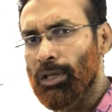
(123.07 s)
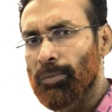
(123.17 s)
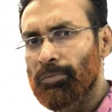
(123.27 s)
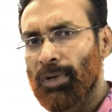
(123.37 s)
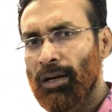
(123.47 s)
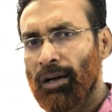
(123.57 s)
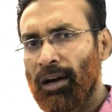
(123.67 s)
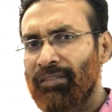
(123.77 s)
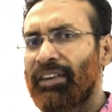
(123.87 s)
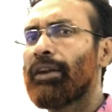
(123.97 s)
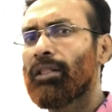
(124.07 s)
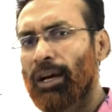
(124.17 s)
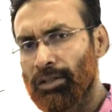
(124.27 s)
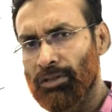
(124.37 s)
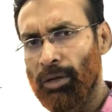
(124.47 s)
of a very
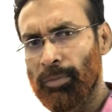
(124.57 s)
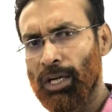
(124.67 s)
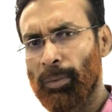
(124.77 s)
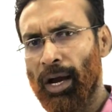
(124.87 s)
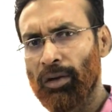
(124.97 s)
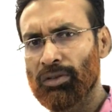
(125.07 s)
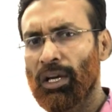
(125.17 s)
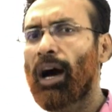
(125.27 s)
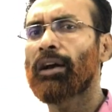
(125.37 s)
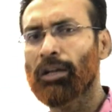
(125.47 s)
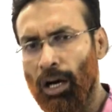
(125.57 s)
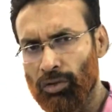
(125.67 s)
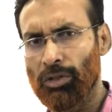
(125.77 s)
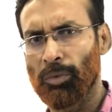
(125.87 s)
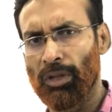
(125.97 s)
large number of ions,
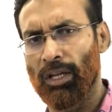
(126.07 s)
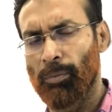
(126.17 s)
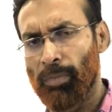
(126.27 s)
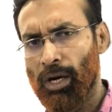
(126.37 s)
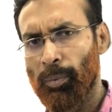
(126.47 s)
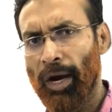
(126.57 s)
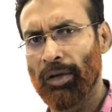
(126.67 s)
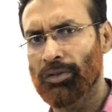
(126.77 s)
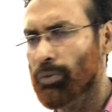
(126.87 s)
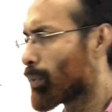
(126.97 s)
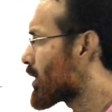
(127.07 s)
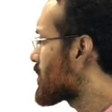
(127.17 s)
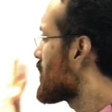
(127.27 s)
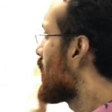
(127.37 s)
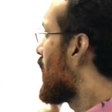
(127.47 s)
uncountable number of ions, which
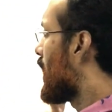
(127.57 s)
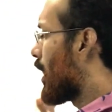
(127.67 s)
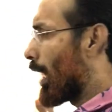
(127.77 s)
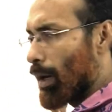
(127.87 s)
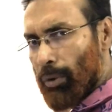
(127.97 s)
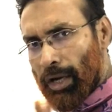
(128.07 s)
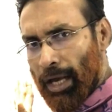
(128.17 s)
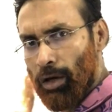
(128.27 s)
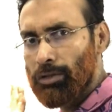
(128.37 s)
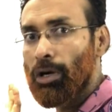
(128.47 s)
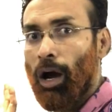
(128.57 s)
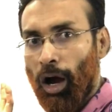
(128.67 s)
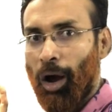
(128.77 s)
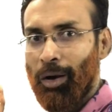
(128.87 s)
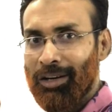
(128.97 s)
we cannot
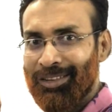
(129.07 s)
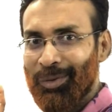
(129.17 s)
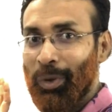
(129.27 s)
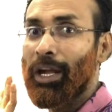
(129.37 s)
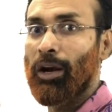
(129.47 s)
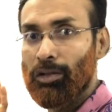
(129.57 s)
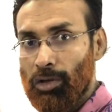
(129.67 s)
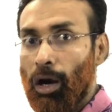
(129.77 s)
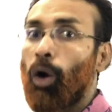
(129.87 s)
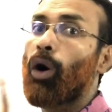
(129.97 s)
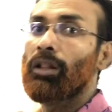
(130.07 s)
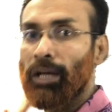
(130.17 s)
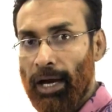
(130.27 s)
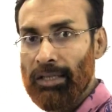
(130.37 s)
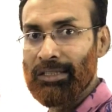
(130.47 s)
draw. We cannot draw all the
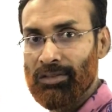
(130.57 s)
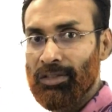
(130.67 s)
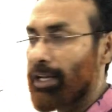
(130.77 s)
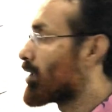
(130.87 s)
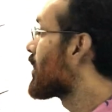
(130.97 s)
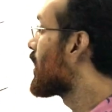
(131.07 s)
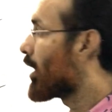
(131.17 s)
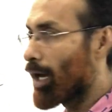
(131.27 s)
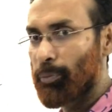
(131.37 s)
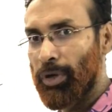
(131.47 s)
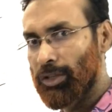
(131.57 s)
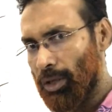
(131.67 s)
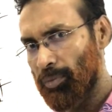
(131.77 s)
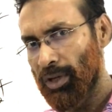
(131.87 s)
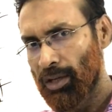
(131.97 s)
ions in a piece
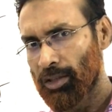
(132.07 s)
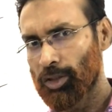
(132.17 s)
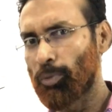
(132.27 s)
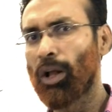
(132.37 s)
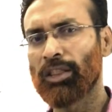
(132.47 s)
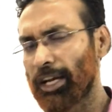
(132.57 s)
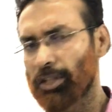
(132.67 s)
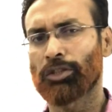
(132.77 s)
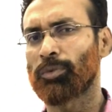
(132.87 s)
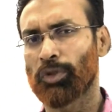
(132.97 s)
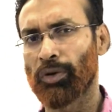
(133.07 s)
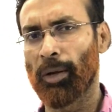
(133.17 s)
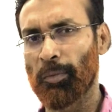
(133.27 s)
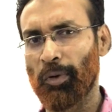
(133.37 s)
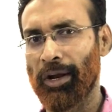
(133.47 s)
of small lattice of
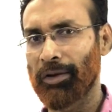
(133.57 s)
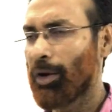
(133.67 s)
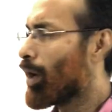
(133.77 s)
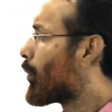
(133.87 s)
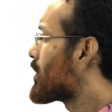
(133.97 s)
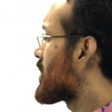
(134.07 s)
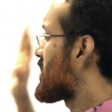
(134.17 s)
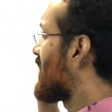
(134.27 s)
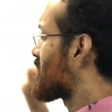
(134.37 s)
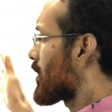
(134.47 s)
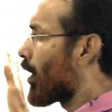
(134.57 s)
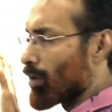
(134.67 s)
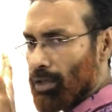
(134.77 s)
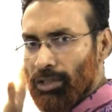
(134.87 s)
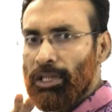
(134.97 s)
sodium chloride. We just have
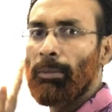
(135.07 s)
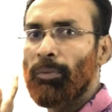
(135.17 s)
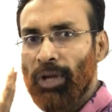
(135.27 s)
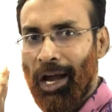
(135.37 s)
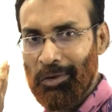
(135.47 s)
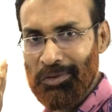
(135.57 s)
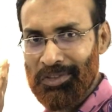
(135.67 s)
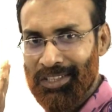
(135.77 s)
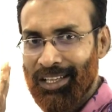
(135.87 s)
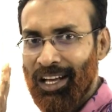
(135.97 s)
shown some of the ions,